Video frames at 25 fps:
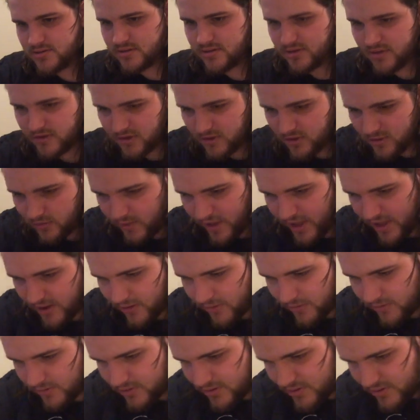Oh,
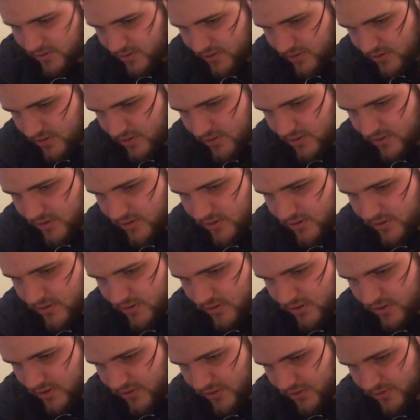wow.
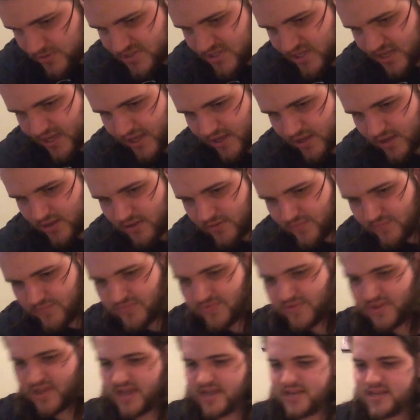There's like...
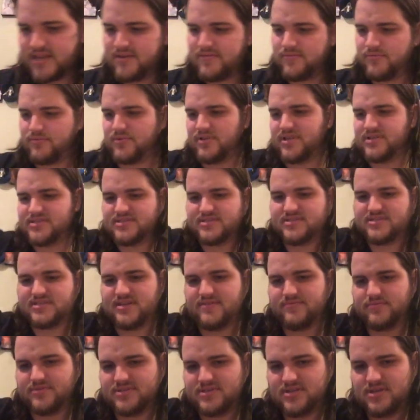I didn't even realize this
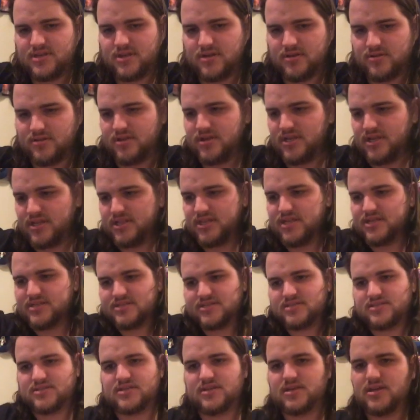stuff was in here. Look at
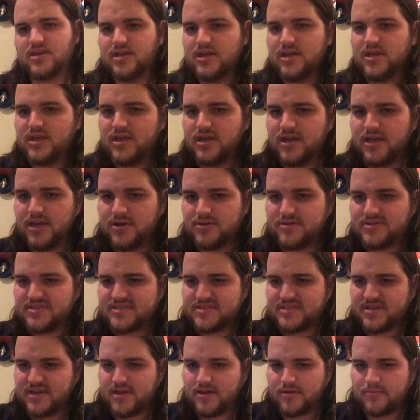this. Here's
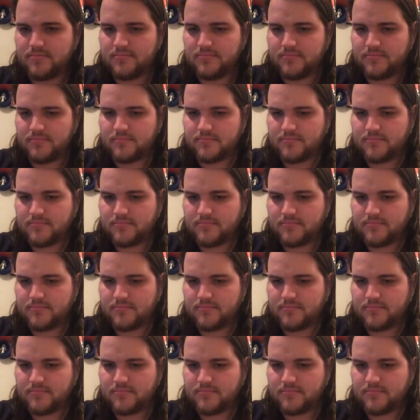some...